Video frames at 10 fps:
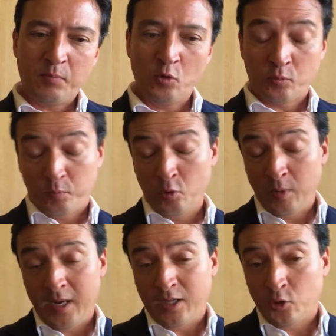
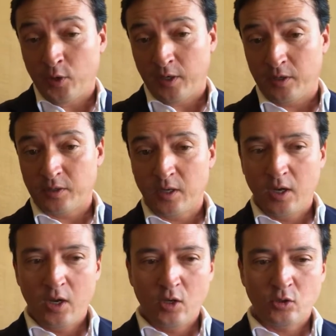plusvalia triggers.
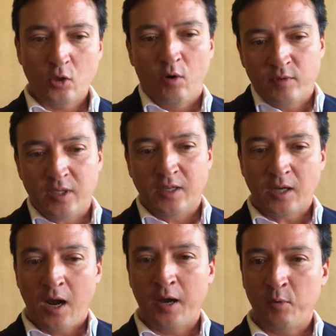So obviously
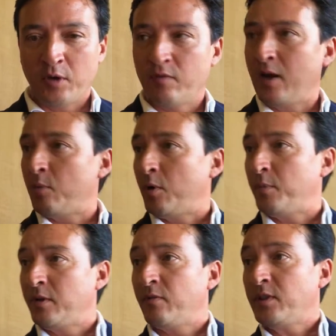it's higher when you've had a
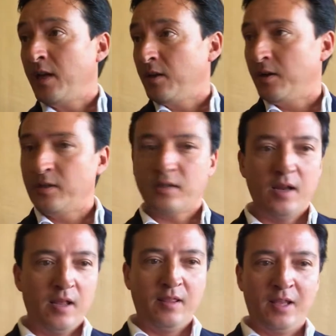property for 10 years
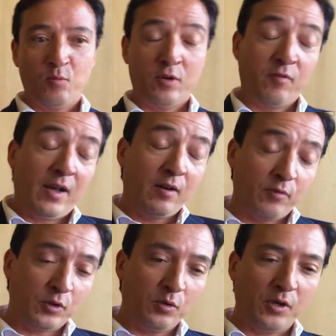than when you've had it
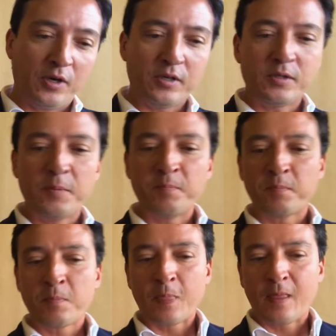for 2 years.
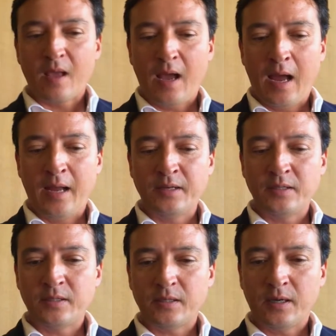
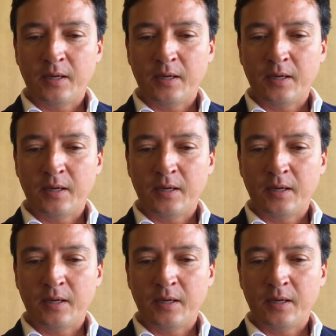And